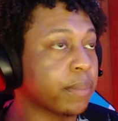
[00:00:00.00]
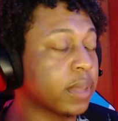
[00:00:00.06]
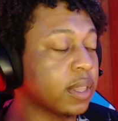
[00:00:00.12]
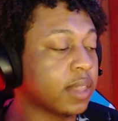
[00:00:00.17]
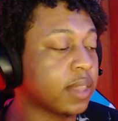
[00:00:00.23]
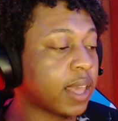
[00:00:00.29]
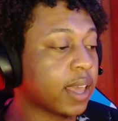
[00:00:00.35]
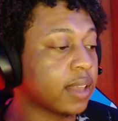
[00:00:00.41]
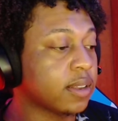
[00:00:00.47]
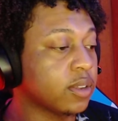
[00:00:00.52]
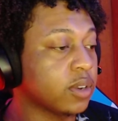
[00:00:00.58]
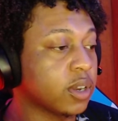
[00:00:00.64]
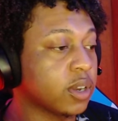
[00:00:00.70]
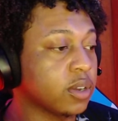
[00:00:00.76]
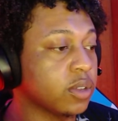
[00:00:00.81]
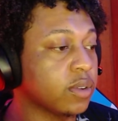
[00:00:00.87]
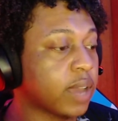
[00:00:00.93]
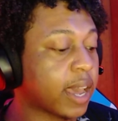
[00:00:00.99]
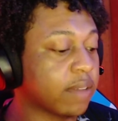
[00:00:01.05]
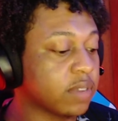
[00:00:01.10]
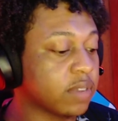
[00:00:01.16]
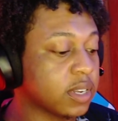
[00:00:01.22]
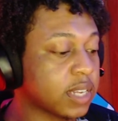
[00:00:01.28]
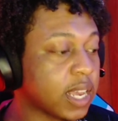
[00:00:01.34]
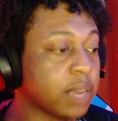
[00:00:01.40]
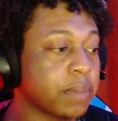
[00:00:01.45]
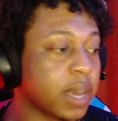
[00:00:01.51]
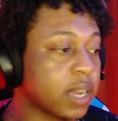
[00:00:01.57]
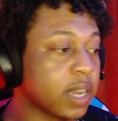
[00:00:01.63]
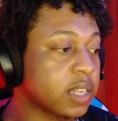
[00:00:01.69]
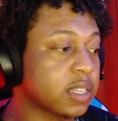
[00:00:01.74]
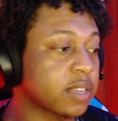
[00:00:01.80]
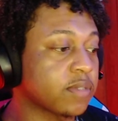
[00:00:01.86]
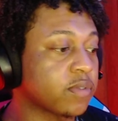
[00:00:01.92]
that you have to take
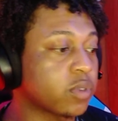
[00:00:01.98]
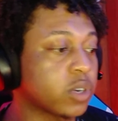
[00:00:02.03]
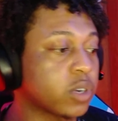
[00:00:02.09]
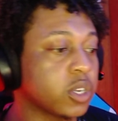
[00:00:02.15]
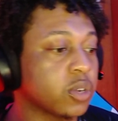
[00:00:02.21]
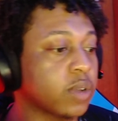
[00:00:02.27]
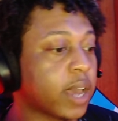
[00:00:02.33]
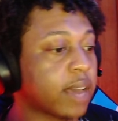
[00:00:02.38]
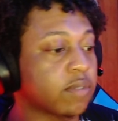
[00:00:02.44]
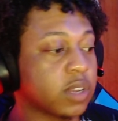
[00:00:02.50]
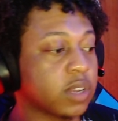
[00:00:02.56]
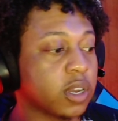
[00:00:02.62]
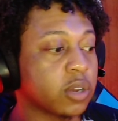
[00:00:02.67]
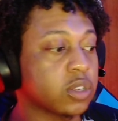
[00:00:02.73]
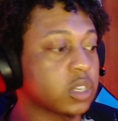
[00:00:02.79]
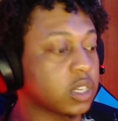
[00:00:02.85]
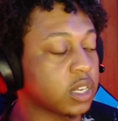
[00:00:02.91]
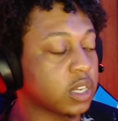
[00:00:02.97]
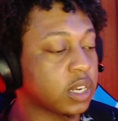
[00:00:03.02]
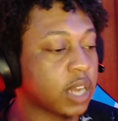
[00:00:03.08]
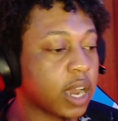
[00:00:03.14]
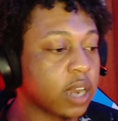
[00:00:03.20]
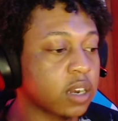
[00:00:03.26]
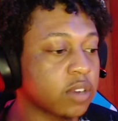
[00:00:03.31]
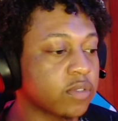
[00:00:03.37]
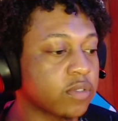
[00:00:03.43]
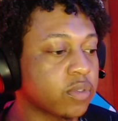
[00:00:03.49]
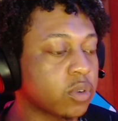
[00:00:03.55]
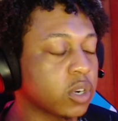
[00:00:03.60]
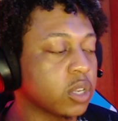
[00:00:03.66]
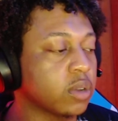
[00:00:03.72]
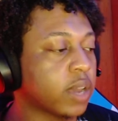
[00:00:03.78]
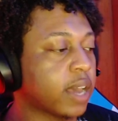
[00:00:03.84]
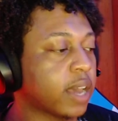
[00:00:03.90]
medicine for, you have to go to the doctor for,
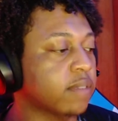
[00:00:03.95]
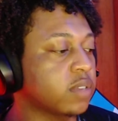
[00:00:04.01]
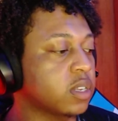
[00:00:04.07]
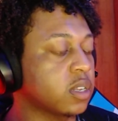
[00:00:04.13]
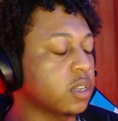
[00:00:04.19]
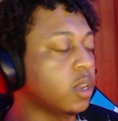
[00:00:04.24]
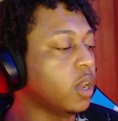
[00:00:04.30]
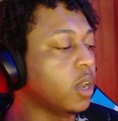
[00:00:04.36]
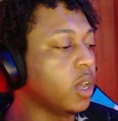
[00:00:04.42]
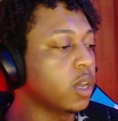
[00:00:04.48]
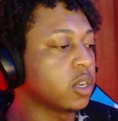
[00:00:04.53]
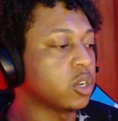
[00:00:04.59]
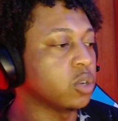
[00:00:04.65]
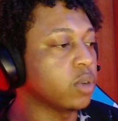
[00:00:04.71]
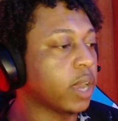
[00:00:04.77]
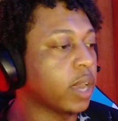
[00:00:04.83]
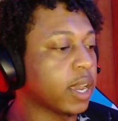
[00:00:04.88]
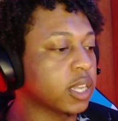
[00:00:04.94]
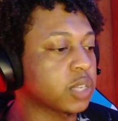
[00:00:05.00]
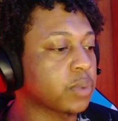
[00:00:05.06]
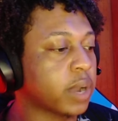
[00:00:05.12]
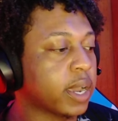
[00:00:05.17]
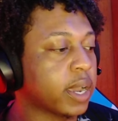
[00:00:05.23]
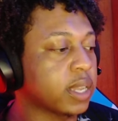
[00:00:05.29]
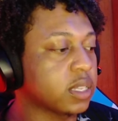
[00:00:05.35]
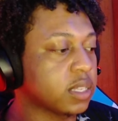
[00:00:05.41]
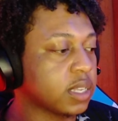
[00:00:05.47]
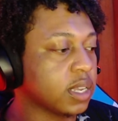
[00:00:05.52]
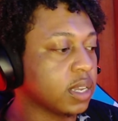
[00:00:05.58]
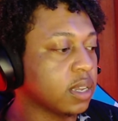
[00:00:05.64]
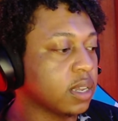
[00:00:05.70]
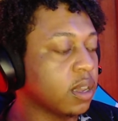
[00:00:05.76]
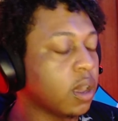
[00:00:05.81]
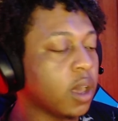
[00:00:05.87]
you have to do X, Y, and
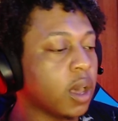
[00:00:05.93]
Z.